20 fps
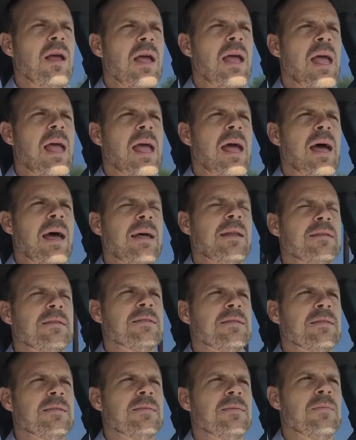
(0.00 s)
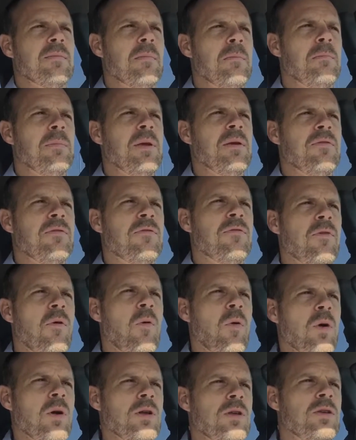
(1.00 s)
And
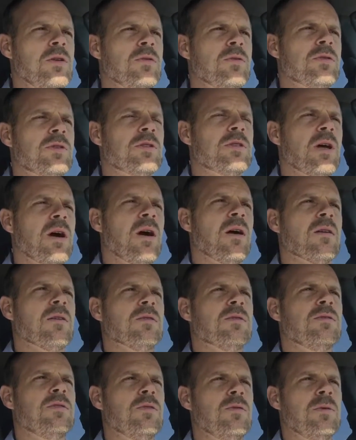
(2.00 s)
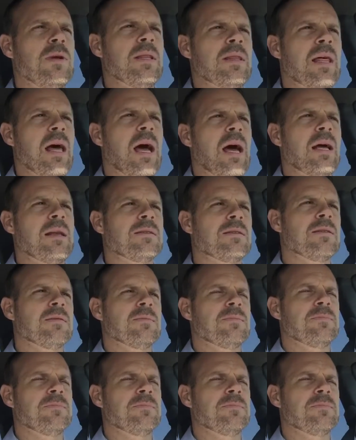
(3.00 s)
before you start doing that,